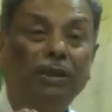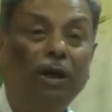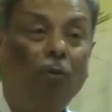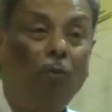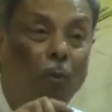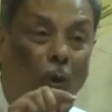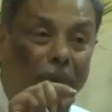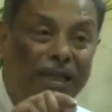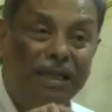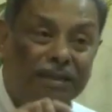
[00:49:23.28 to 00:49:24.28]
we know
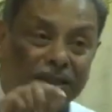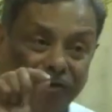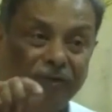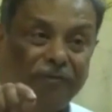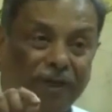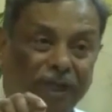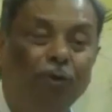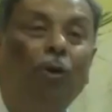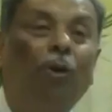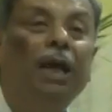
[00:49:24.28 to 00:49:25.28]
the moment there's a
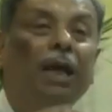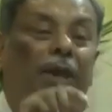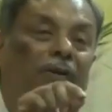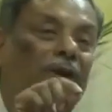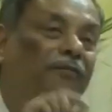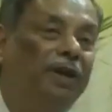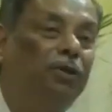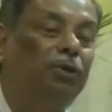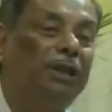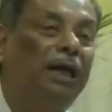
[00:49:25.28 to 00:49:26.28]
drift, you know,
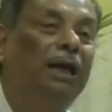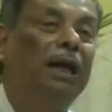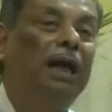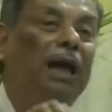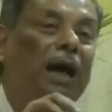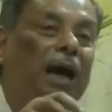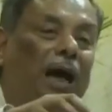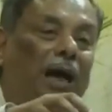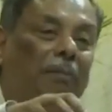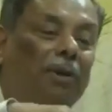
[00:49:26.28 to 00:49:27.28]
you refer to the
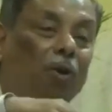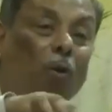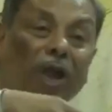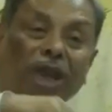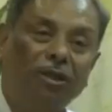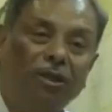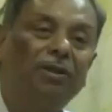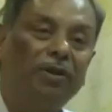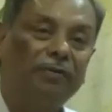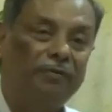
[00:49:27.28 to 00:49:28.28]
uh,
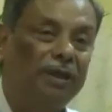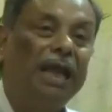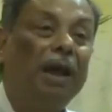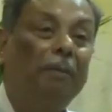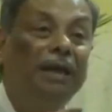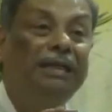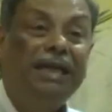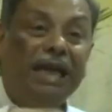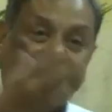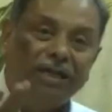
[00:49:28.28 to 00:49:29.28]
locational drift,
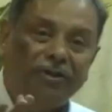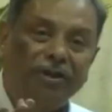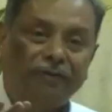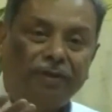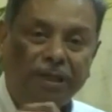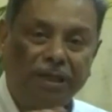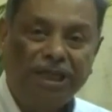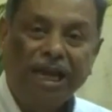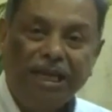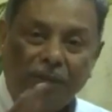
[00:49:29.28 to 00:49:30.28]
but data
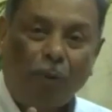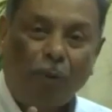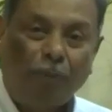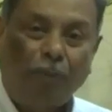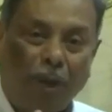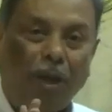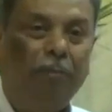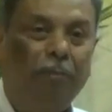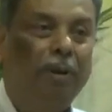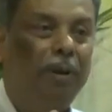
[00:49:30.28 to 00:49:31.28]
drift change in
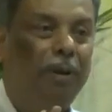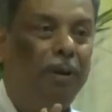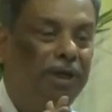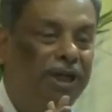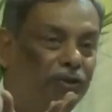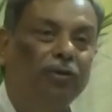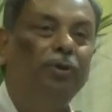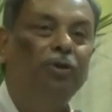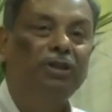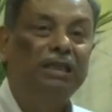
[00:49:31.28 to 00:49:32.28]
uh,
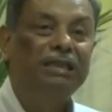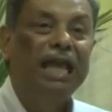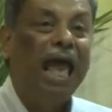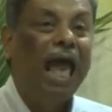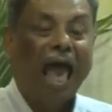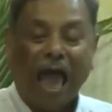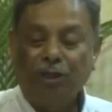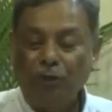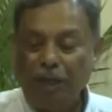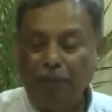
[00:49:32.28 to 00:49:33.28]
uh,
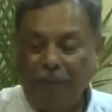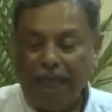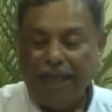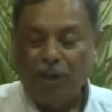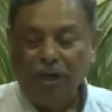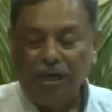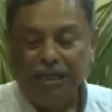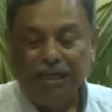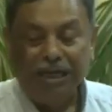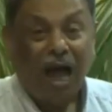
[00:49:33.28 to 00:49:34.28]
distributions actually
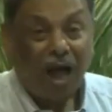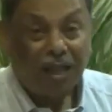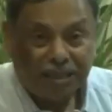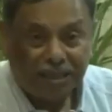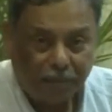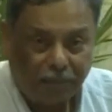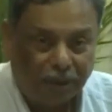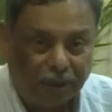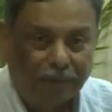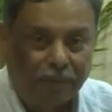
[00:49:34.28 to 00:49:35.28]
make your learning
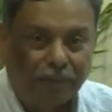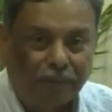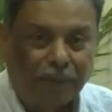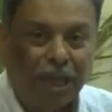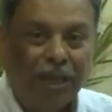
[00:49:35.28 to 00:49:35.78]
unstable.